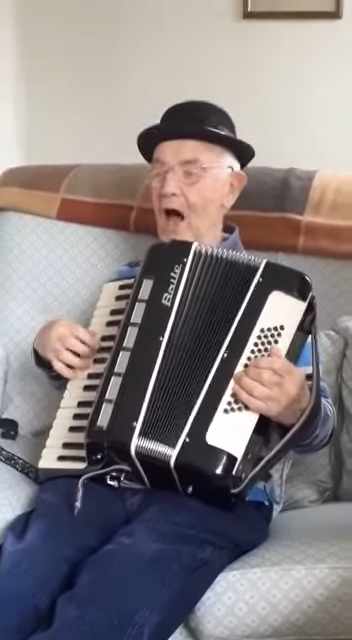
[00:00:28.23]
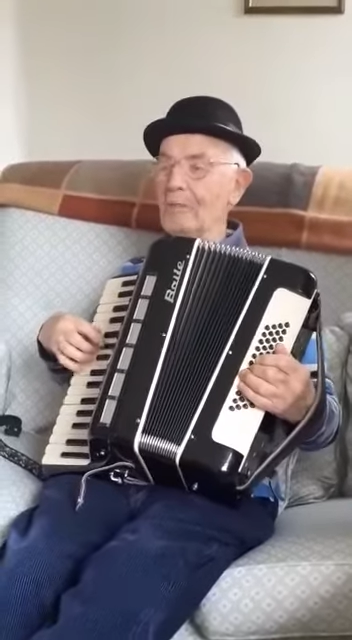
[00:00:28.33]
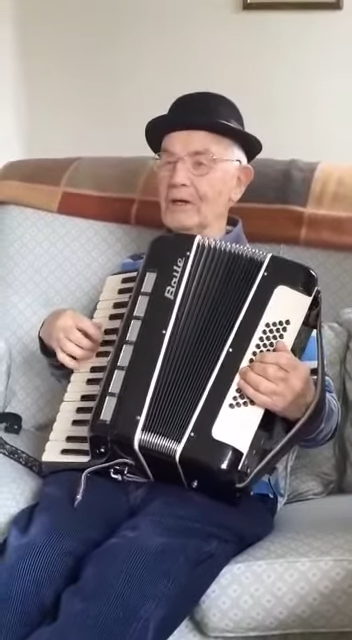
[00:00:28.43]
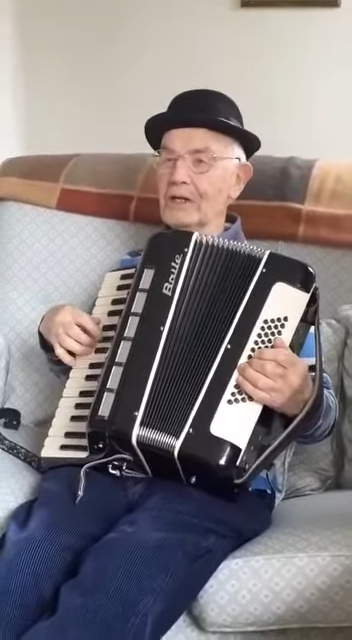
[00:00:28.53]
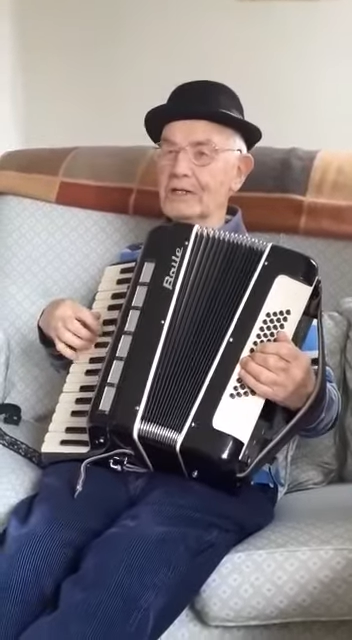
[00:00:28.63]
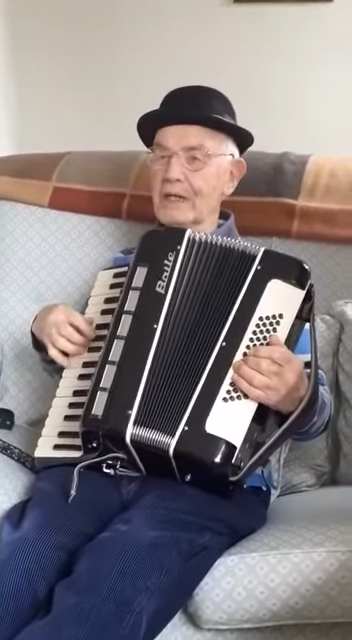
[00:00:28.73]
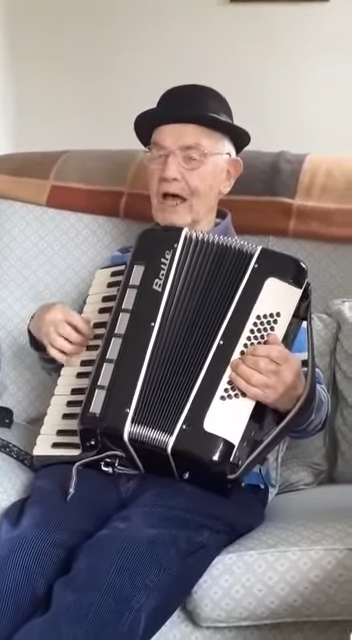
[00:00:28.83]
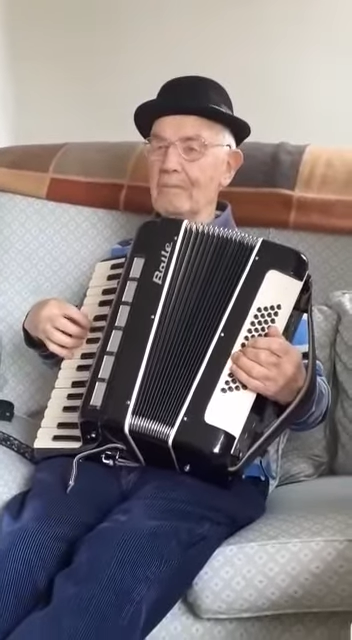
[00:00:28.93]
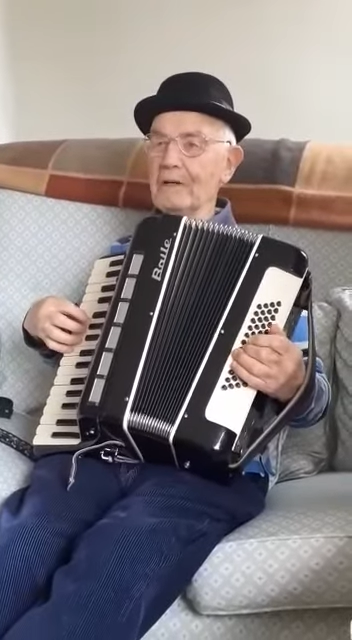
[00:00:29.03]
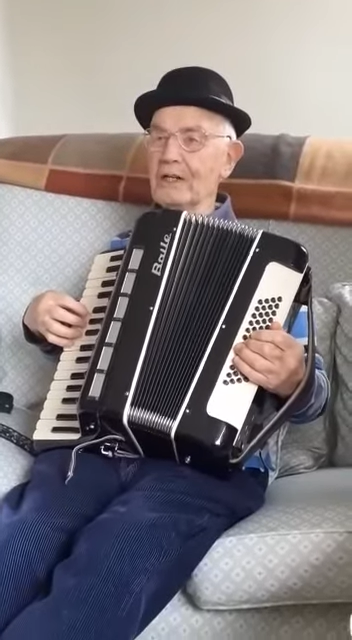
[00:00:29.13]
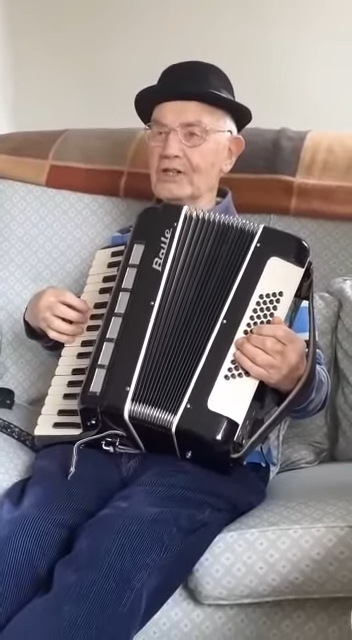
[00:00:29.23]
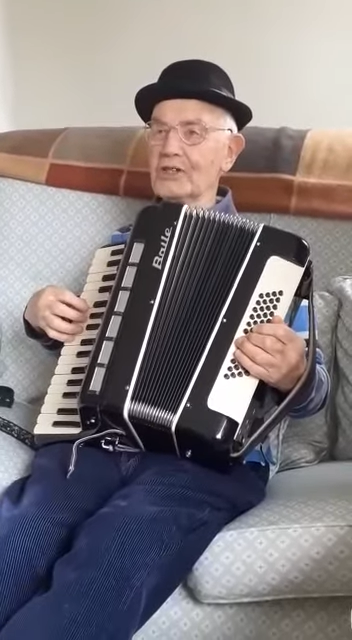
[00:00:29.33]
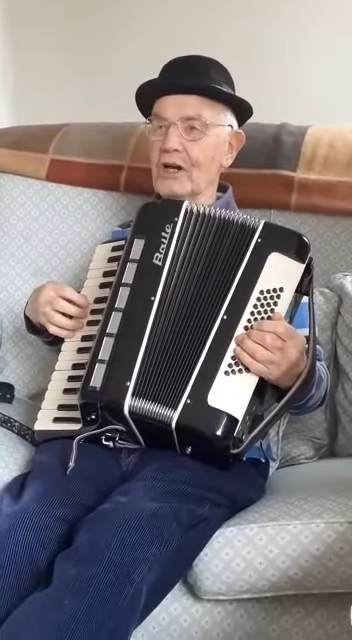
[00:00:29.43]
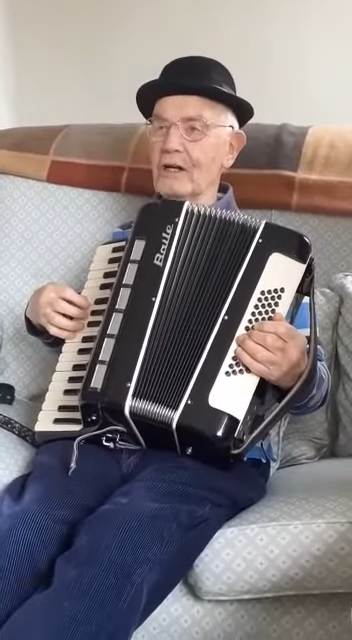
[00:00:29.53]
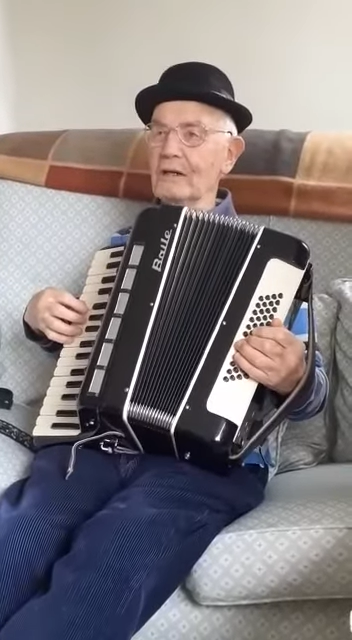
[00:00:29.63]
Ominous
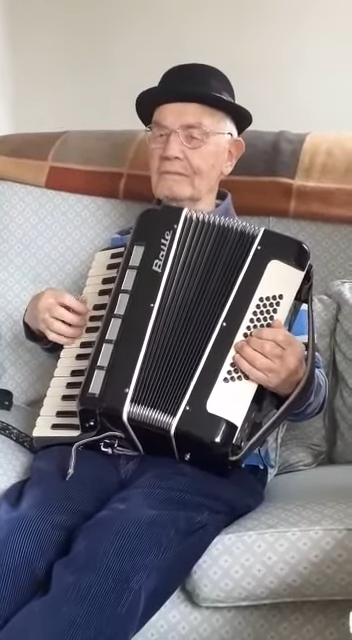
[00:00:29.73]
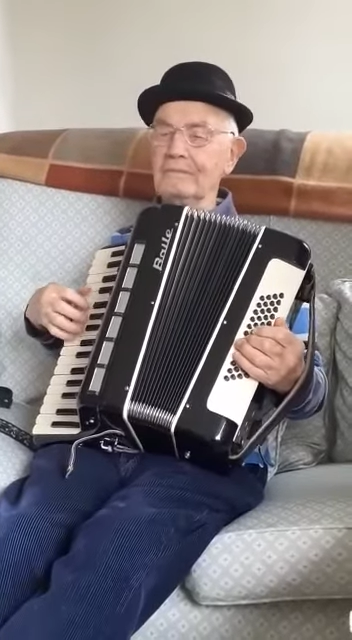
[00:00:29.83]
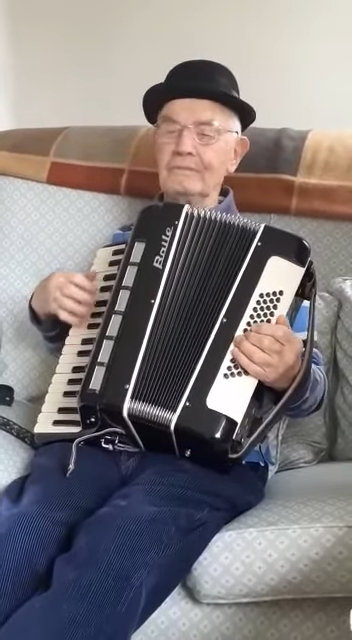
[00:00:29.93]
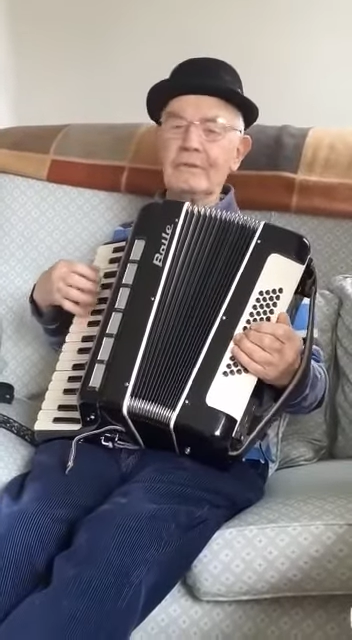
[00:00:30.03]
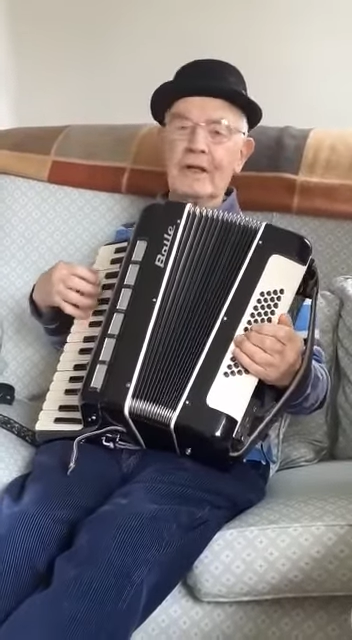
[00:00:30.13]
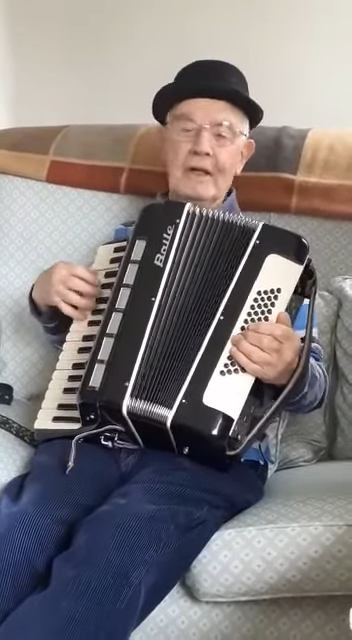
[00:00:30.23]
song.